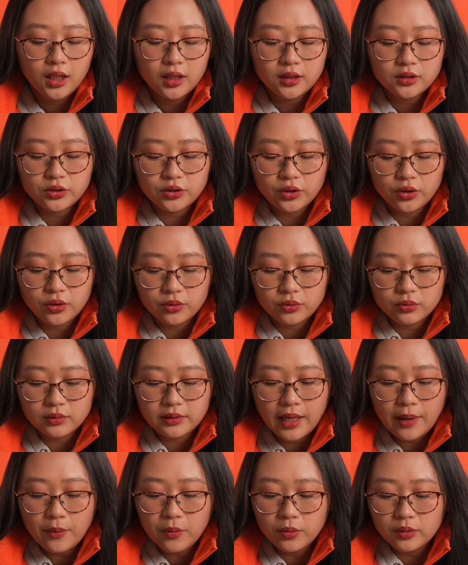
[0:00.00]
So
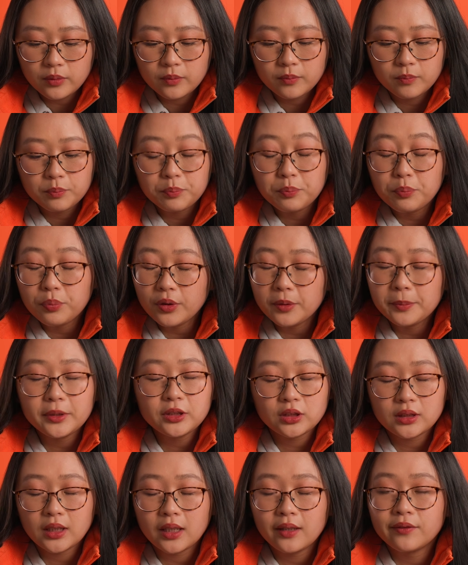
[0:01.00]
that would pretty
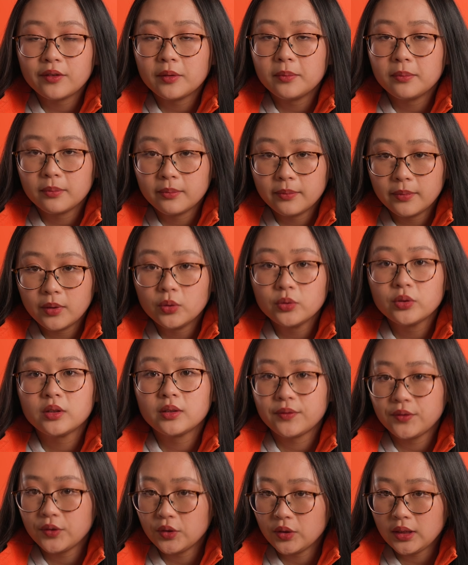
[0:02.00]
much cover most
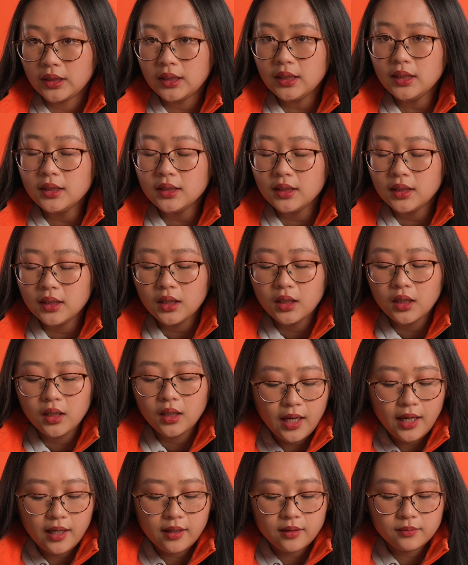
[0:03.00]
of your need,
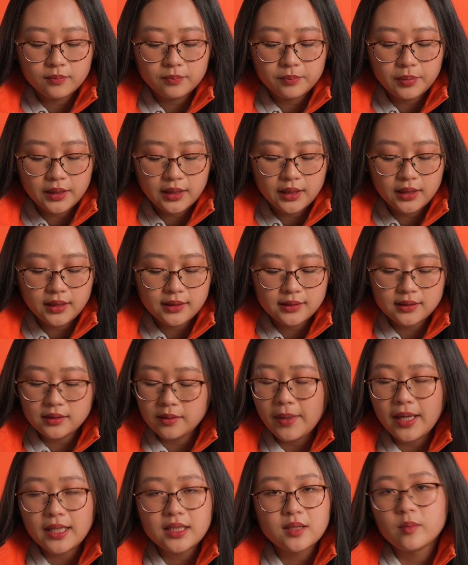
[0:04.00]
and because the
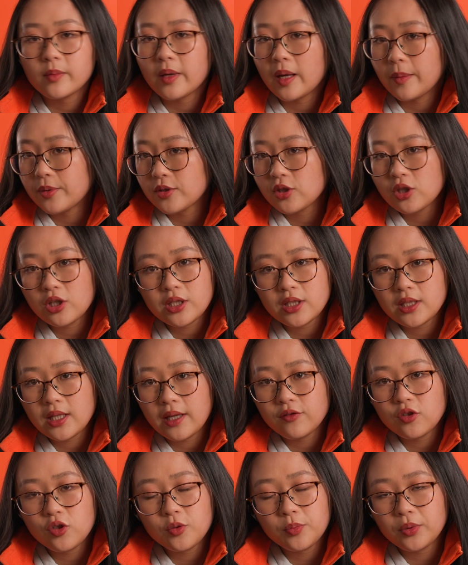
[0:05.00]
maximum aperture is
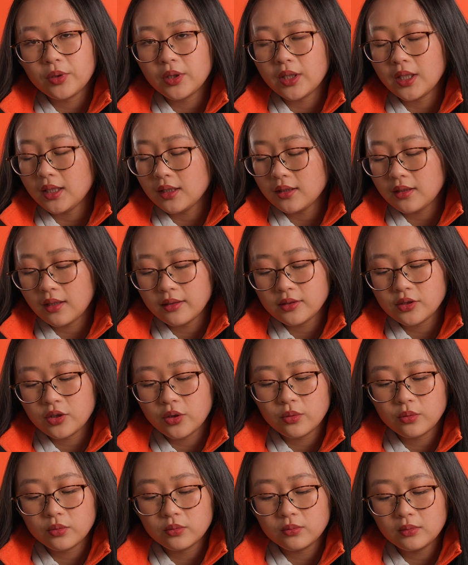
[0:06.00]
f2.8,
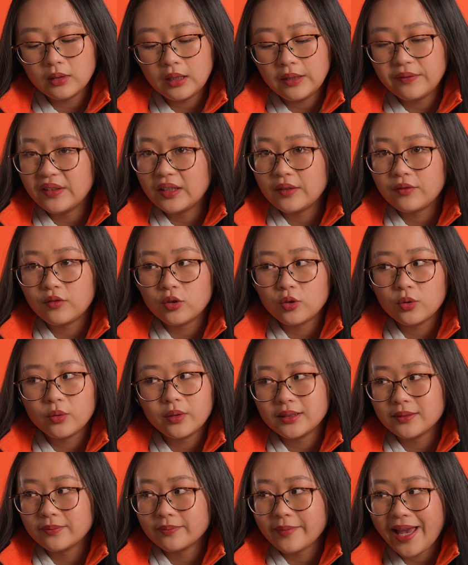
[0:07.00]
so even if you're
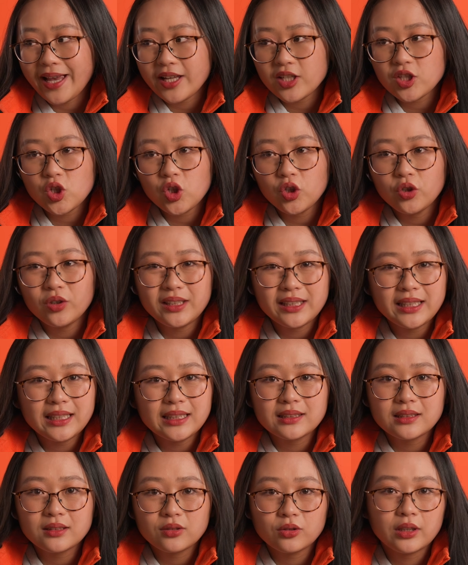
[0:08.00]
doing Astro, I
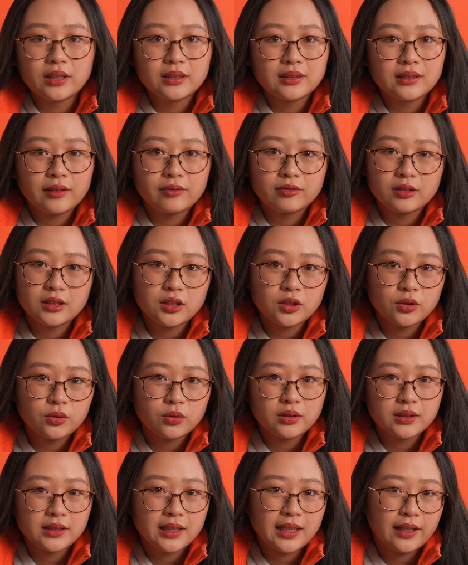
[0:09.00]
guess you can definitely still
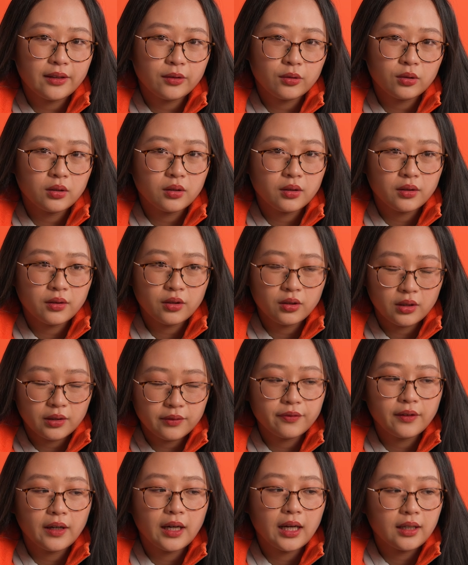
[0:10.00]
use it at
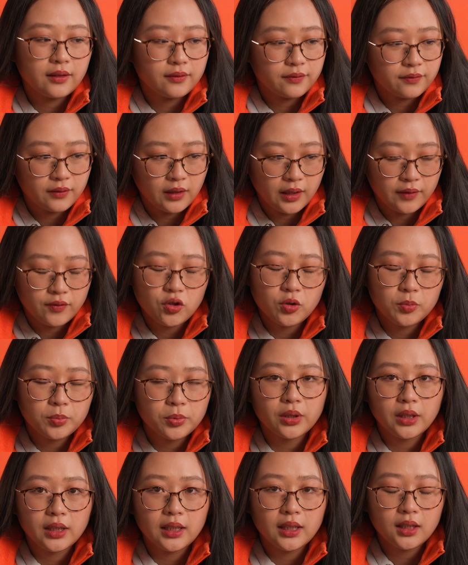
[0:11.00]
35
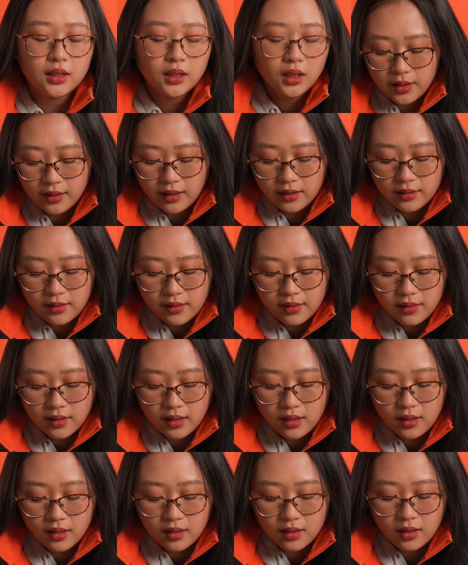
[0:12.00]
f2.8. Another
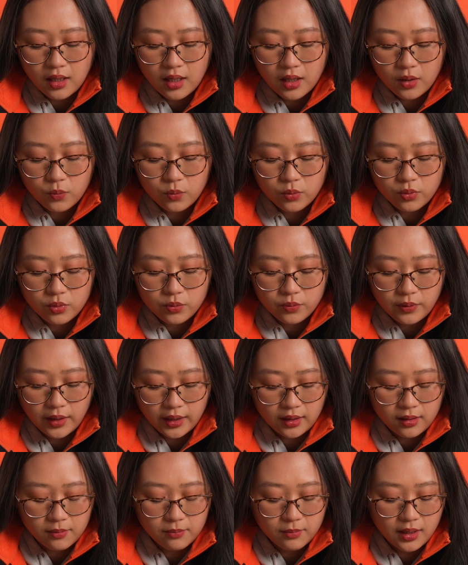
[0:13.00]
thing I would
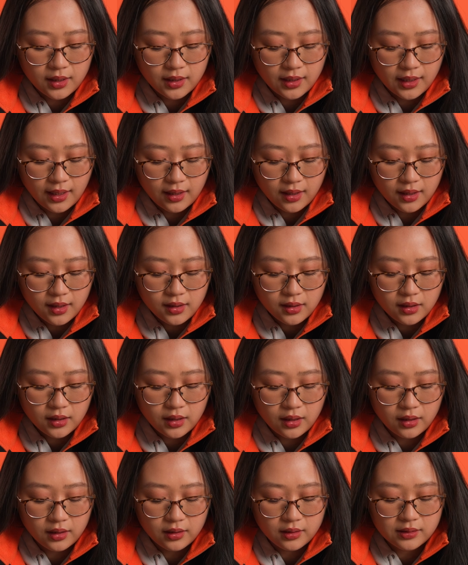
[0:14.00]
recommend getting
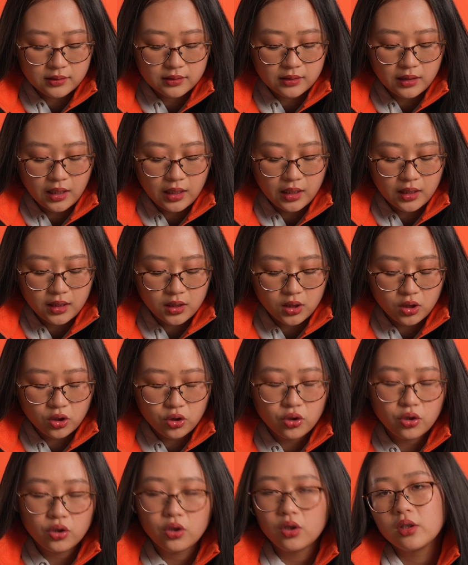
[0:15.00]
is a
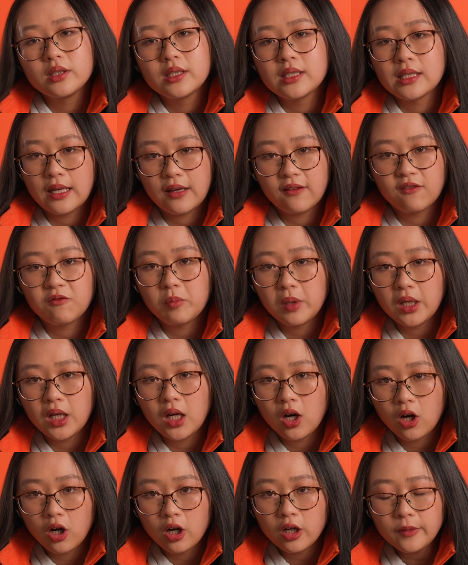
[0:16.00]
good CFB
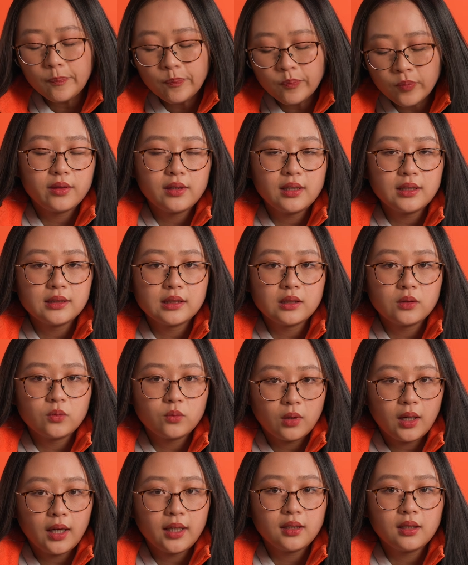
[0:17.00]
card with decent
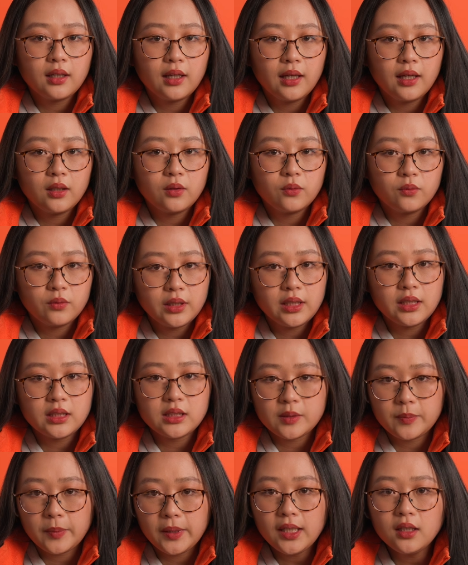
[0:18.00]
write and read
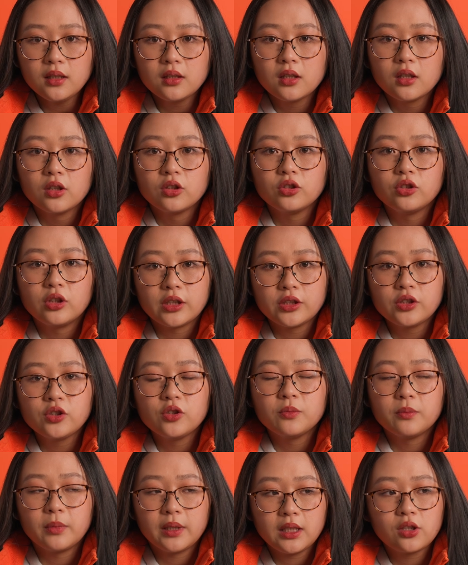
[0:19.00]
speed, just
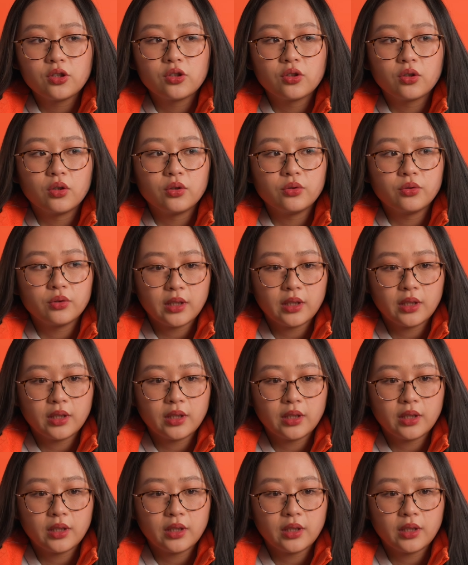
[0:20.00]
to make sure you